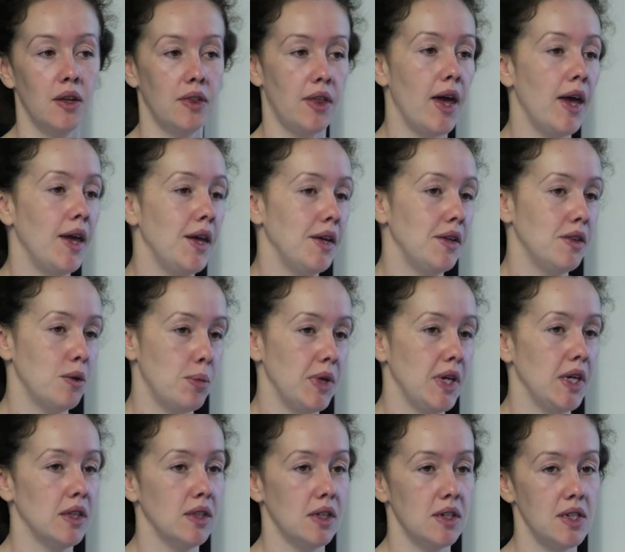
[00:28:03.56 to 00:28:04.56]
the A, the
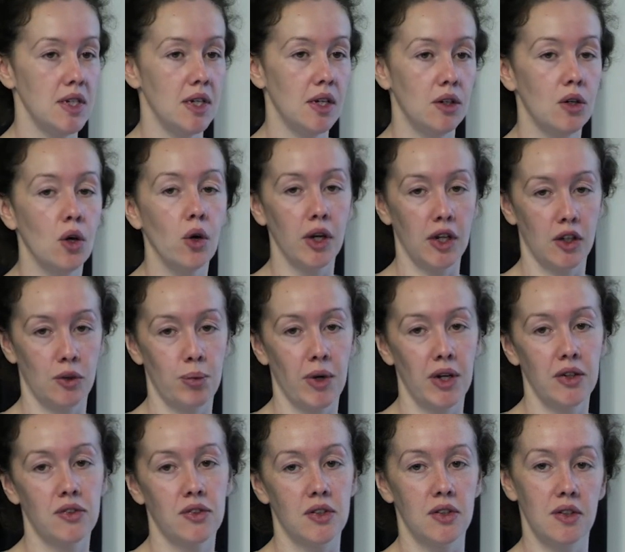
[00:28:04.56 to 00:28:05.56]
B, and the D are not
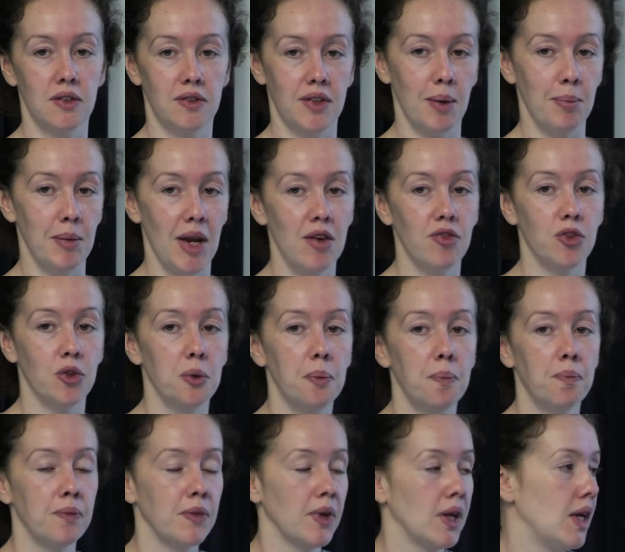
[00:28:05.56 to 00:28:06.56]
expressed to the same level.
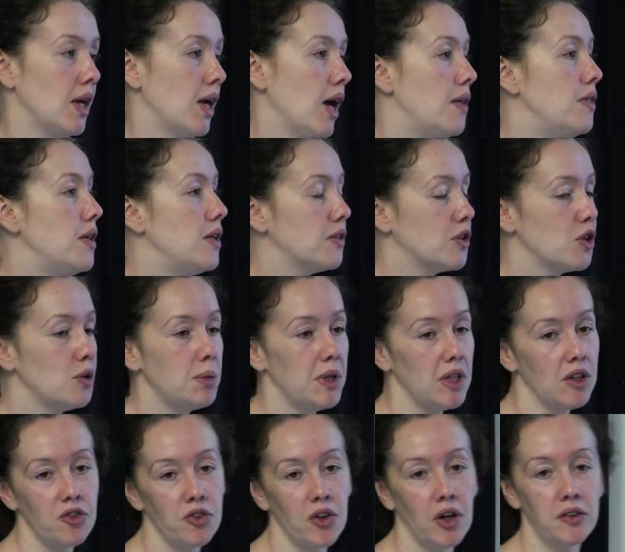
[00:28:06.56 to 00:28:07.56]
And this could be
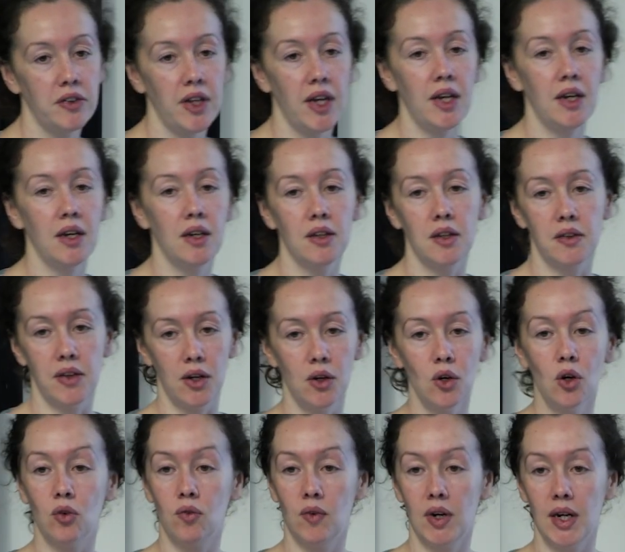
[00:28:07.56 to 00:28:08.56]
the first hint that they're
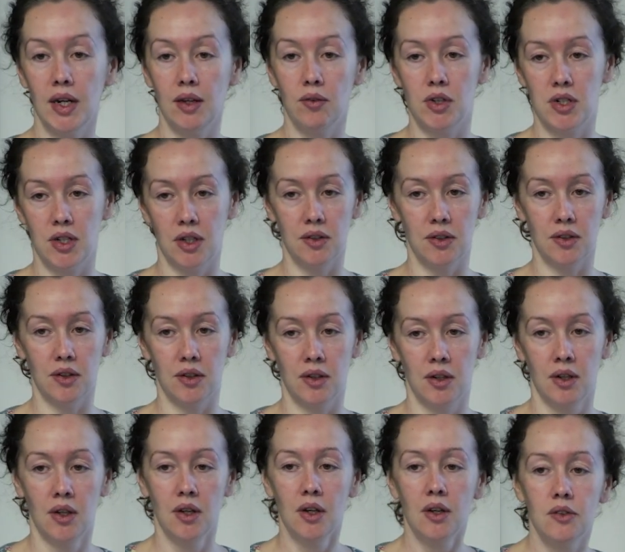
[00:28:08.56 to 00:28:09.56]
not really redundant.
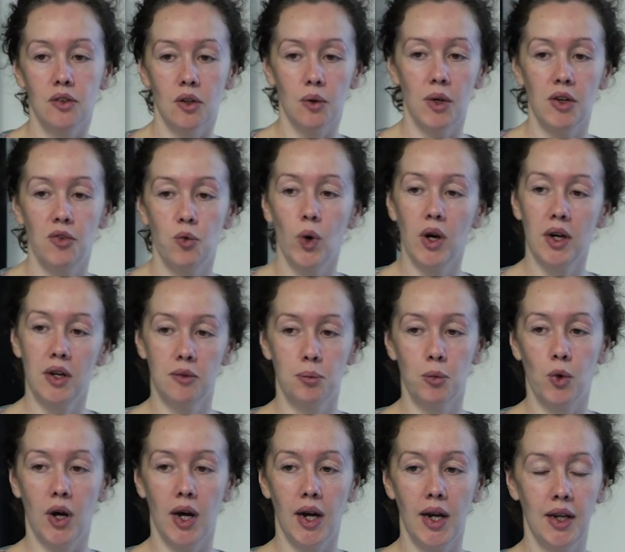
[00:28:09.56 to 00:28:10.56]
So if one is
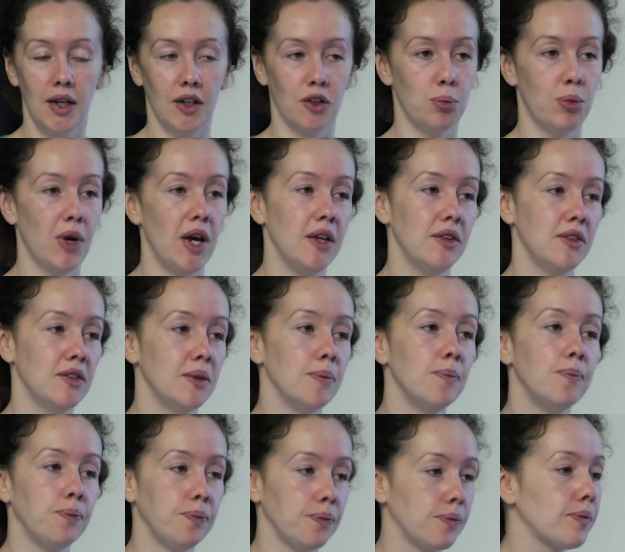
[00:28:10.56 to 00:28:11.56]
more highly expressed,
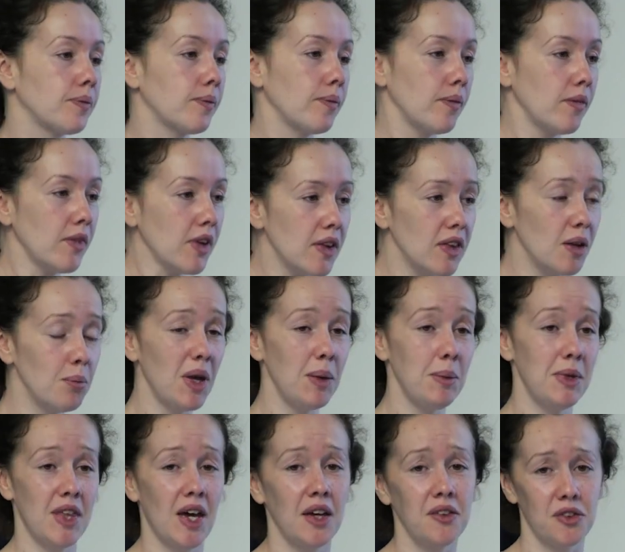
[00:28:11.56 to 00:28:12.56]
then
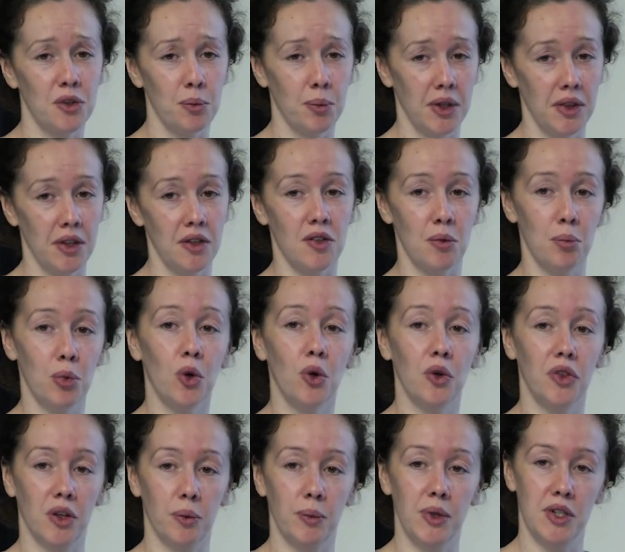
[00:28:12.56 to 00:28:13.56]
maybe that's the one that's
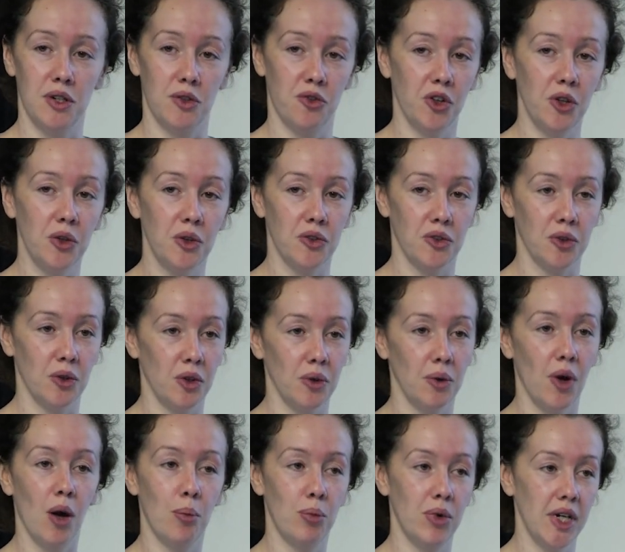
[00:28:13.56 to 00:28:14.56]
important that we should focus on
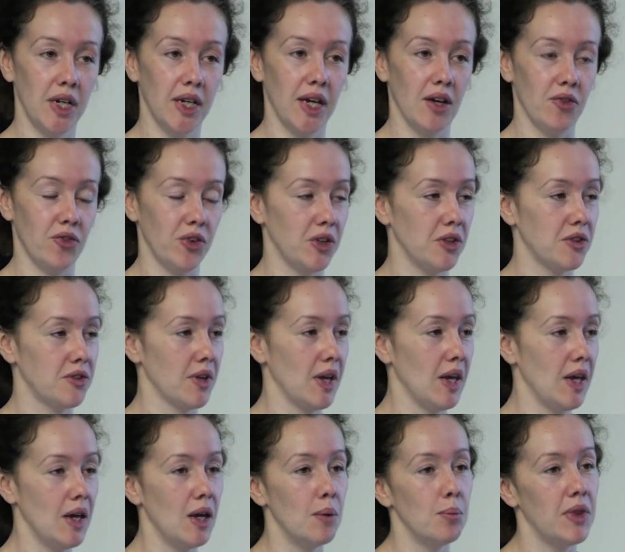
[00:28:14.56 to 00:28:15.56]
our breeding efforts.
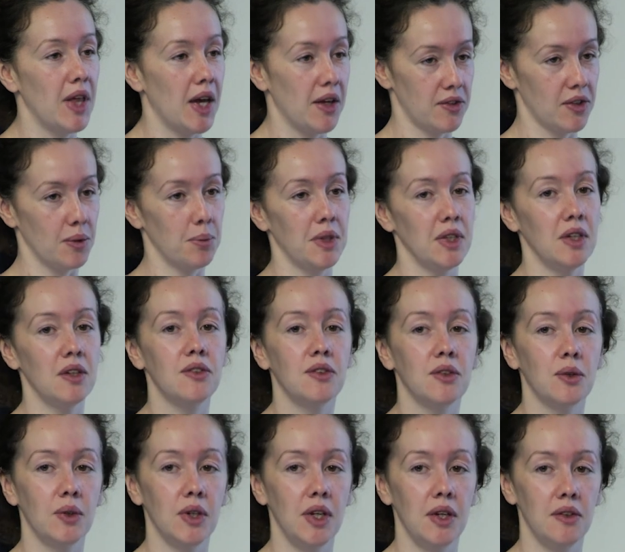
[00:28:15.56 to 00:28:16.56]
But that's something that
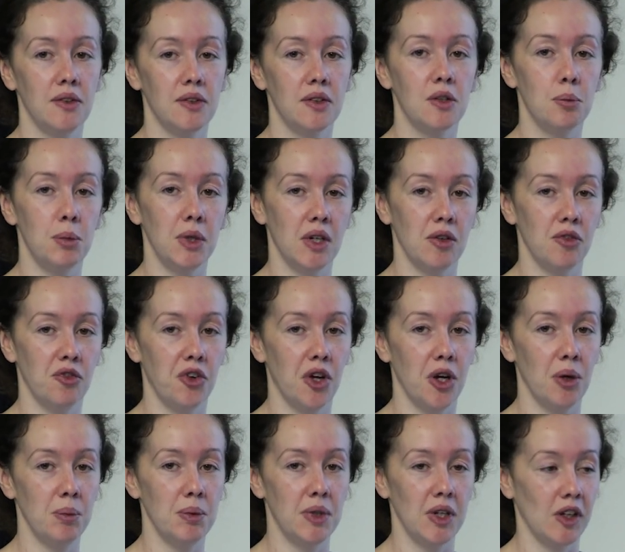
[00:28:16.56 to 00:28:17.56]
still needs to be
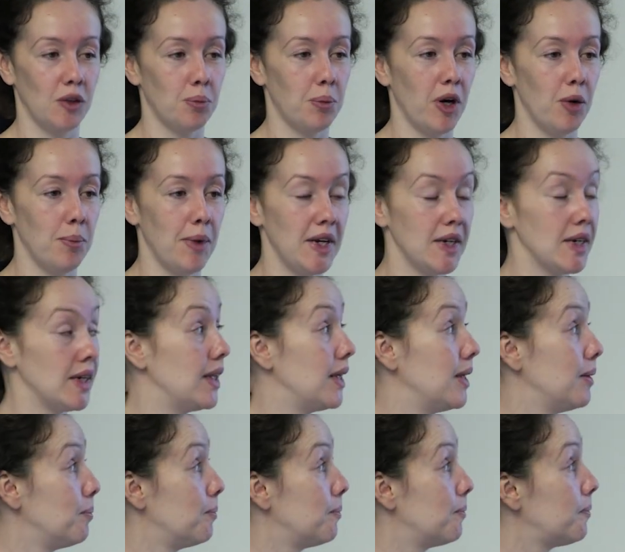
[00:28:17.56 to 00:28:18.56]
confirmed
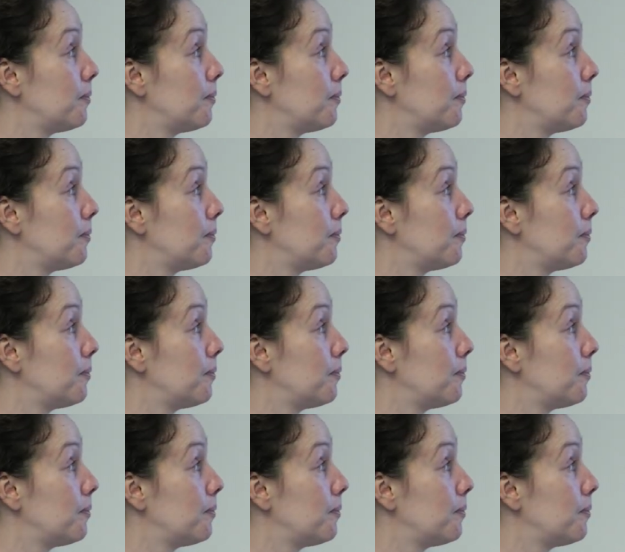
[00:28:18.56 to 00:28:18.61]
experimentally.